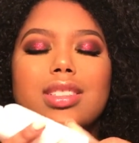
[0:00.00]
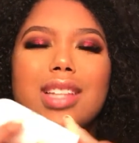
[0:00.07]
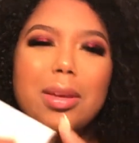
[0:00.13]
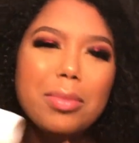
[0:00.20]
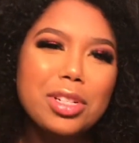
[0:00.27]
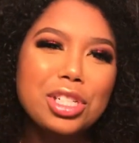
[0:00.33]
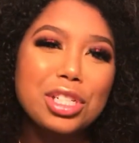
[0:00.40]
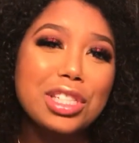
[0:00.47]
Not
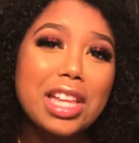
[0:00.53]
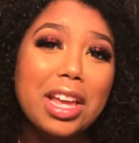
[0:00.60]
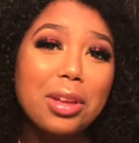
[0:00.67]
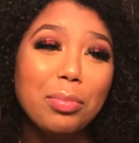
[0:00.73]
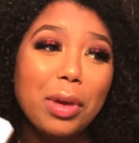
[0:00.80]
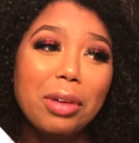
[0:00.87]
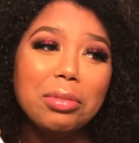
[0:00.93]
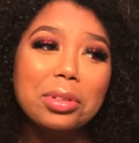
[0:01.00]
much to say
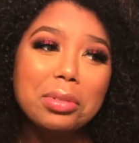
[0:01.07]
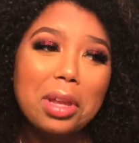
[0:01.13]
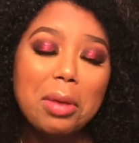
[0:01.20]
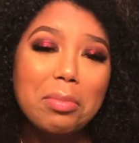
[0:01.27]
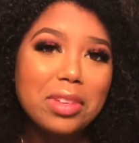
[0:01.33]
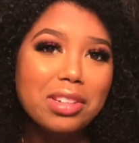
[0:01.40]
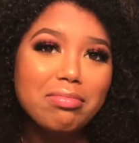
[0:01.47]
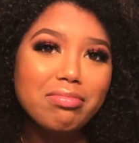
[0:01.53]
about it. I
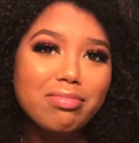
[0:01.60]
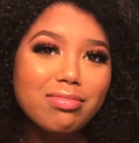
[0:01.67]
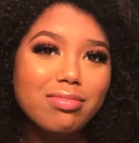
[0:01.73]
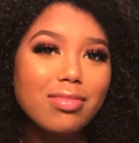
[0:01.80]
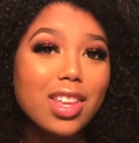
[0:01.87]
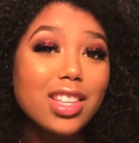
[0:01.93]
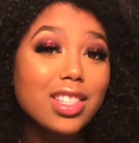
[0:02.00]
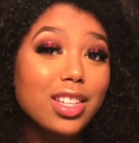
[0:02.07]
mean, it's